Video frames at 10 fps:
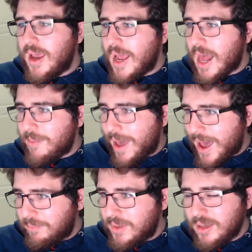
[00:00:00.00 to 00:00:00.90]
and I'm
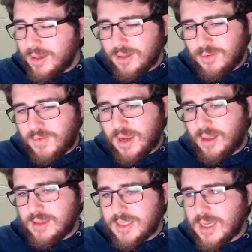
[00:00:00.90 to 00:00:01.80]
happy to
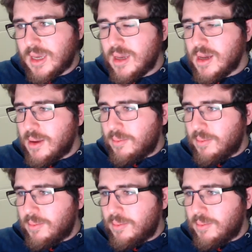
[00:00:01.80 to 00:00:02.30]
finally see